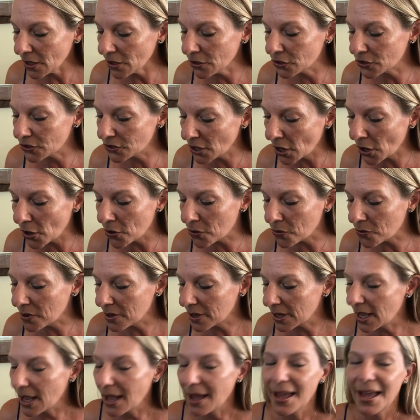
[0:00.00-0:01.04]
So
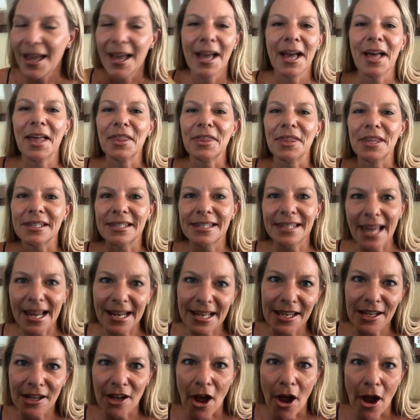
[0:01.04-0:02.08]
the
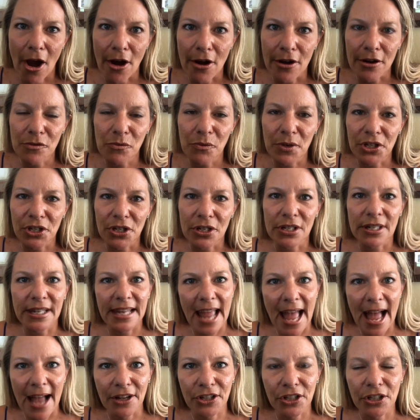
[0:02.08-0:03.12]
second card, which is
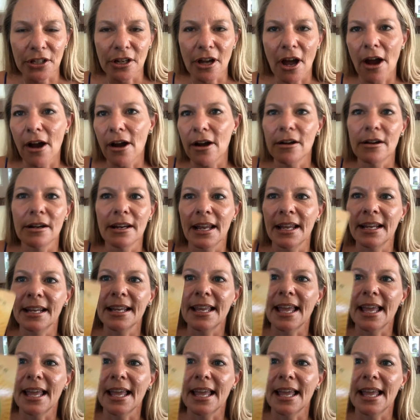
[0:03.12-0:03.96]
the action card, and